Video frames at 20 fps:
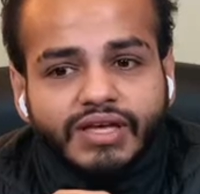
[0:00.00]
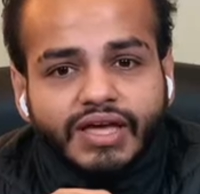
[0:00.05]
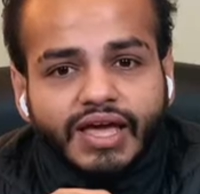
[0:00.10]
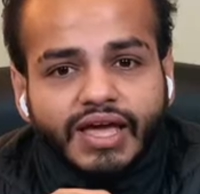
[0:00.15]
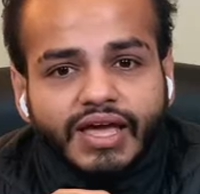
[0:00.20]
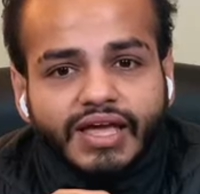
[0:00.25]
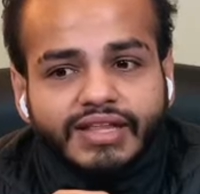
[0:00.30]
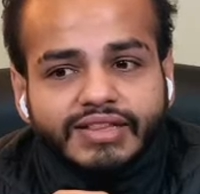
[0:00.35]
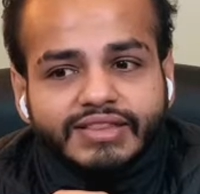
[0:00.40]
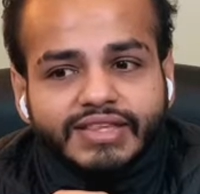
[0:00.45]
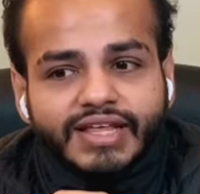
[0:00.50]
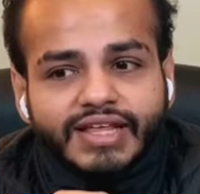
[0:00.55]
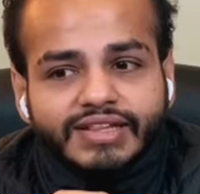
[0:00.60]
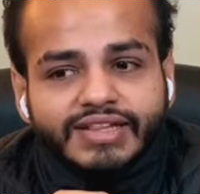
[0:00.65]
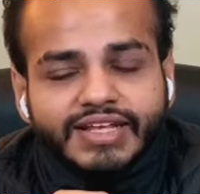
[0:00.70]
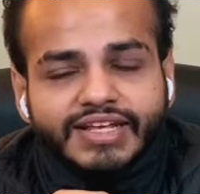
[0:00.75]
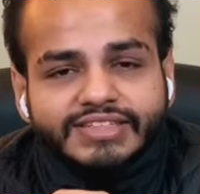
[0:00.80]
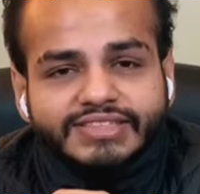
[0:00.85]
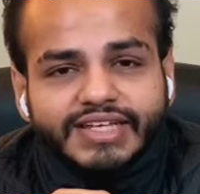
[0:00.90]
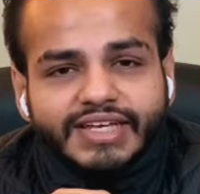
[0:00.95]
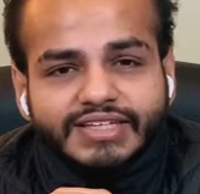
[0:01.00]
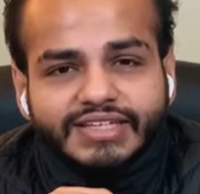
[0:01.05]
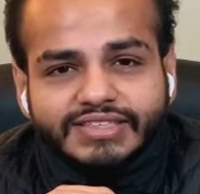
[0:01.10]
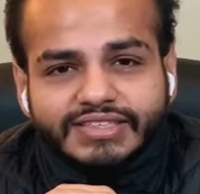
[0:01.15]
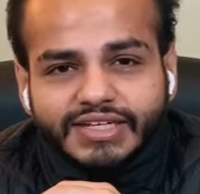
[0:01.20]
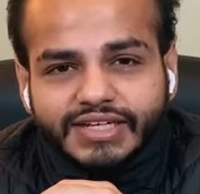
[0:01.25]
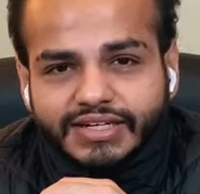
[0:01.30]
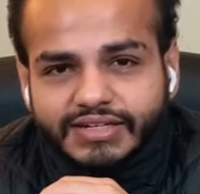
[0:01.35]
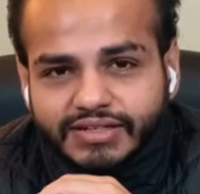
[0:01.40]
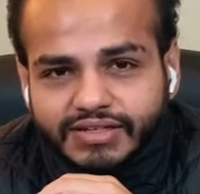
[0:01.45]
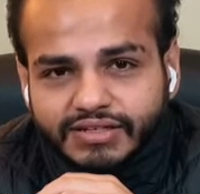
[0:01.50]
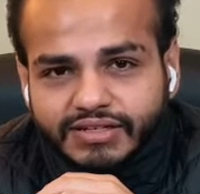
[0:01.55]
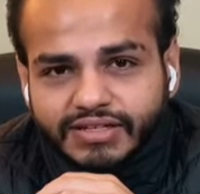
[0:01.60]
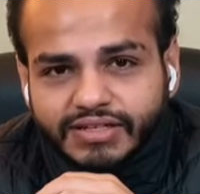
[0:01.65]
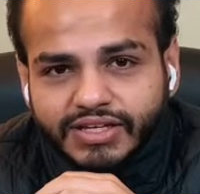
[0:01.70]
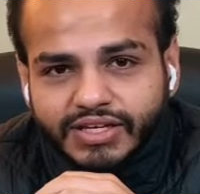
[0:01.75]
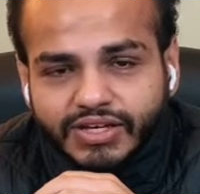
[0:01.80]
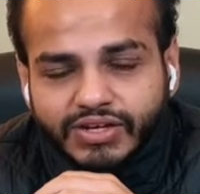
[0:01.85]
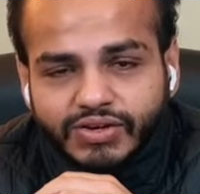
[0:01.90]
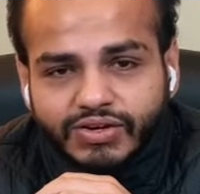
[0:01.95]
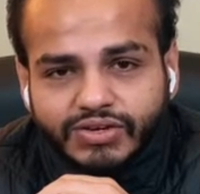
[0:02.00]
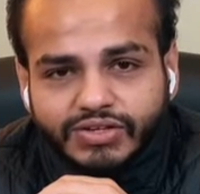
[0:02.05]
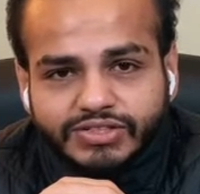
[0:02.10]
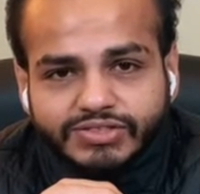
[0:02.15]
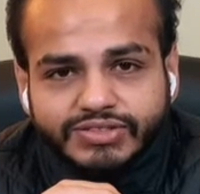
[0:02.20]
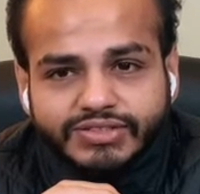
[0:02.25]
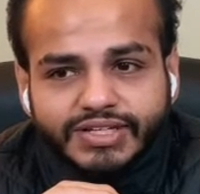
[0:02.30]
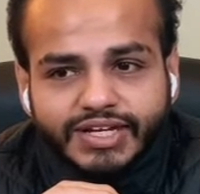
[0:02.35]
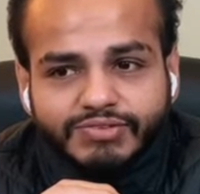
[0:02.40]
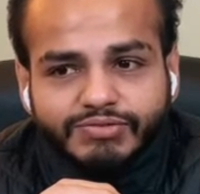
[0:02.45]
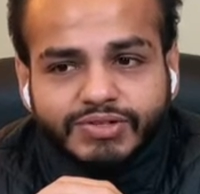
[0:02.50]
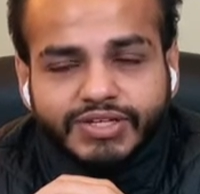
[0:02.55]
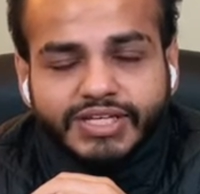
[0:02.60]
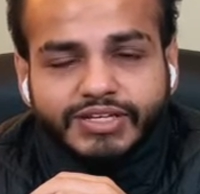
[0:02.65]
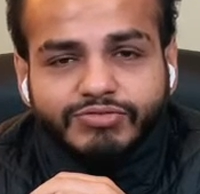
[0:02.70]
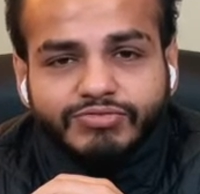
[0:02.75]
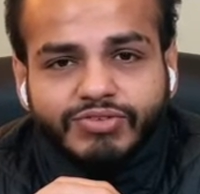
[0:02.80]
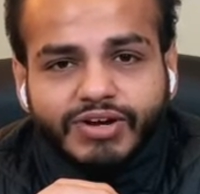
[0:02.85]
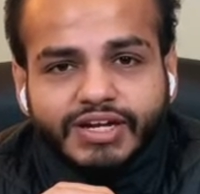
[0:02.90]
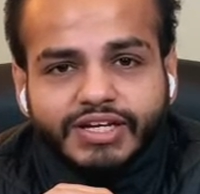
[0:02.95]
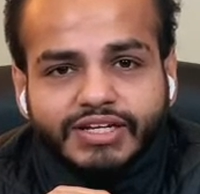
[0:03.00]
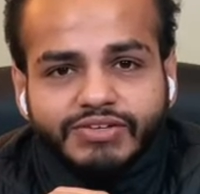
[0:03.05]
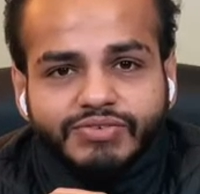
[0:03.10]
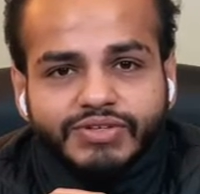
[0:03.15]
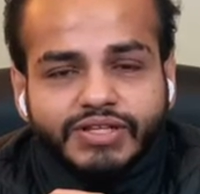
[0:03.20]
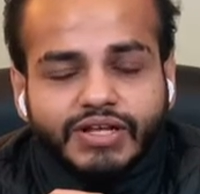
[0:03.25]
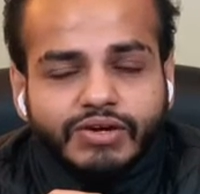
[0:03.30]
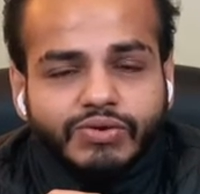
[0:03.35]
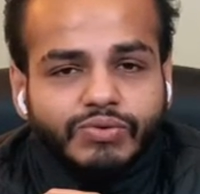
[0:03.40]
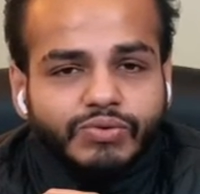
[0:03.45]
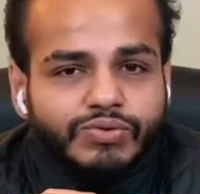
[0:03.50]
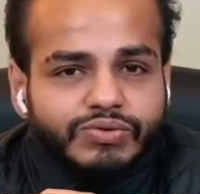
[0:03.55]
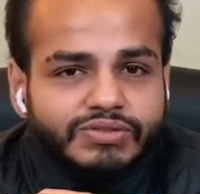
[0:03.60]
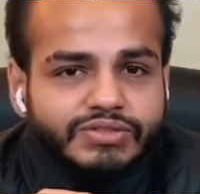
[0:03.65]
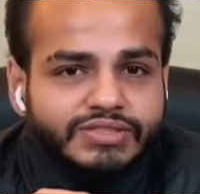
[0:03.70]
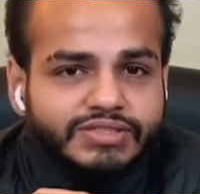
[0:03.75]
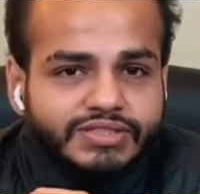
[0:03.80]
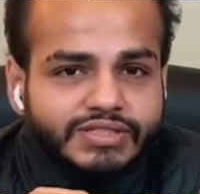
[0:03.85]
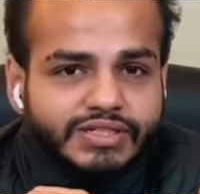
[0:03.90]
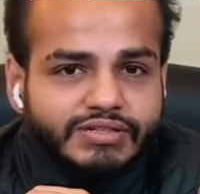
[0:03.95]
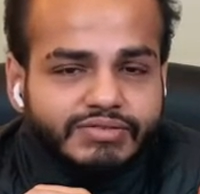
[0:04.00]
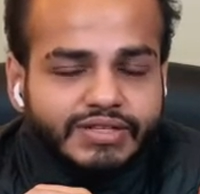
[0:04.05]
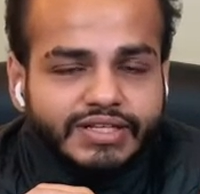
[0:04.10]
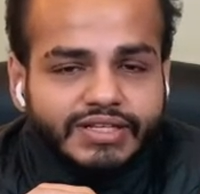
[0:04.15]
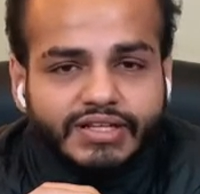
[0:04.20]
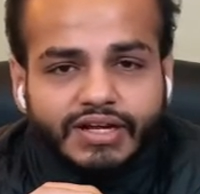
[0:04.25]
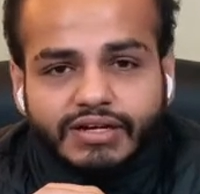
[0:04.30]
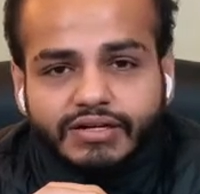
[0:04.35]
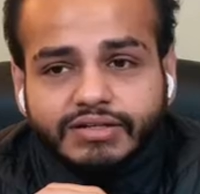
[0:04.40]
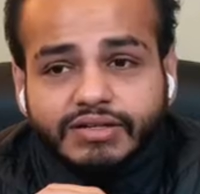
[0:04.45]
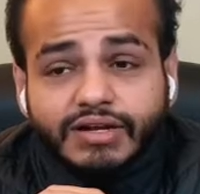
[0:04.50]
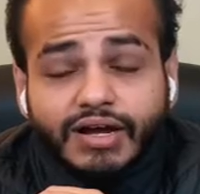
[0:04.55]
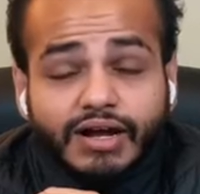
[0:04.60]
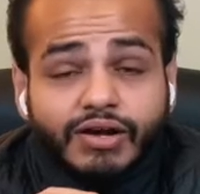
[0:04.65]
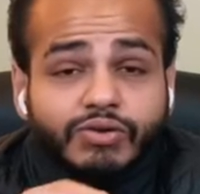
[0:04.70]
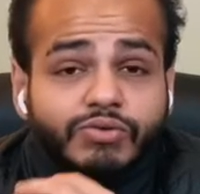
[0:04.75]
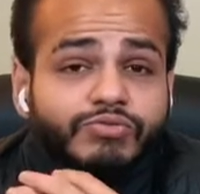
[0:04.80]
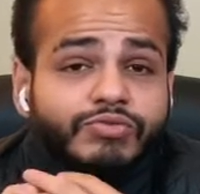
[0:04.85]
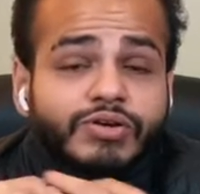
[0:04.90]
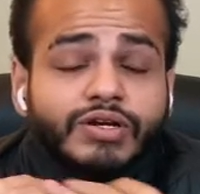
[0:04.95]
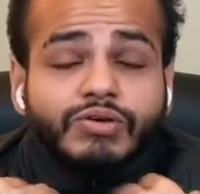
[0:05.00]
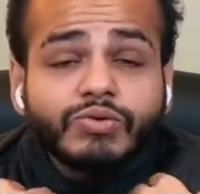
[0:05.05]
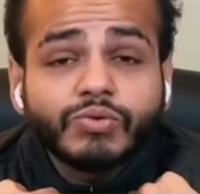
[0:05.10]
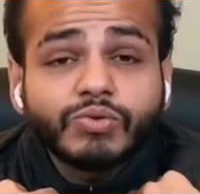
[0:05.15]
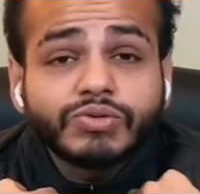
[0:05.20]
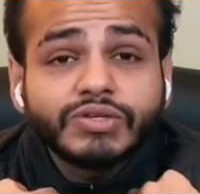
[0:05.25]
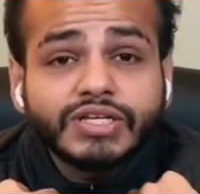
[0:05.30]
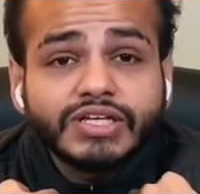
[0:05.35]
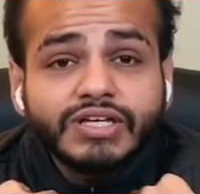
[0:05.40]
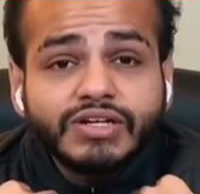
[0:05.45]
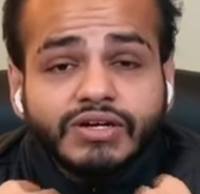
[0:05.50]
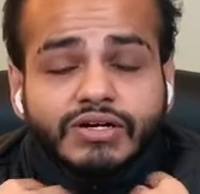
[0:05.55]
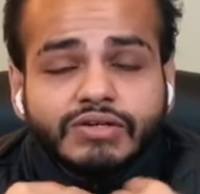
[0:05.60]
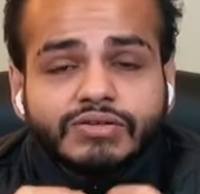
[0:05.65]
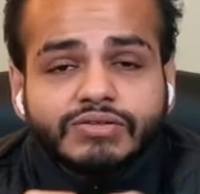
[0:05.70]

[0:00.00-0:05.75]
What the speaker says: and then there's like this internal chaos that we keep finding with our own self, like that out of our own ego.